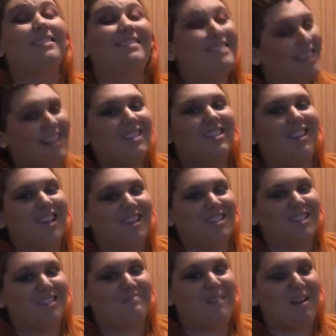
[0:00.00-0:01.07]
That's a lot of
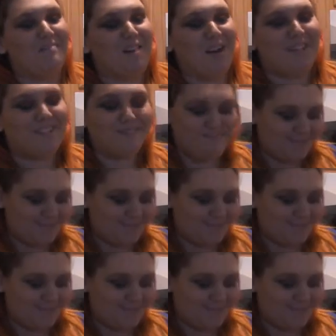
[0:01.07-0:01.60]
chicken pot pies.